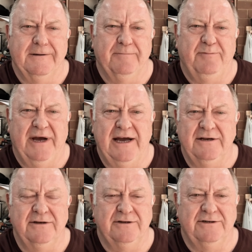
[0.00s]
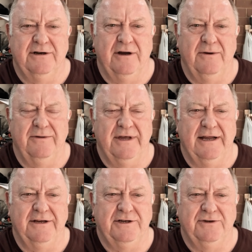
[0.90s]
patterned so
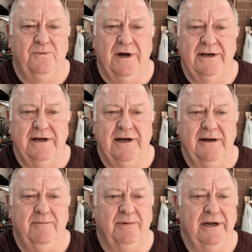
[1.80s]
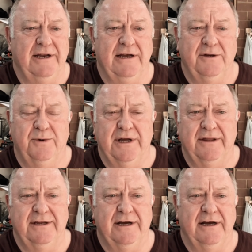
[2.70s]
that it's just one day bleeding into
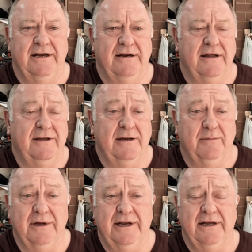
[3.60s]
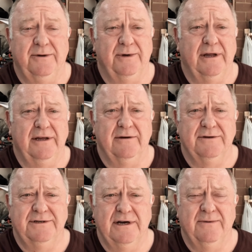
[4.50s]
another day and another year bleeding into another year and
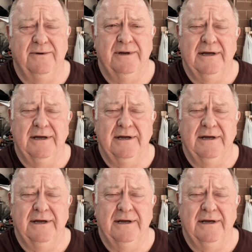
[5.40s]
so on.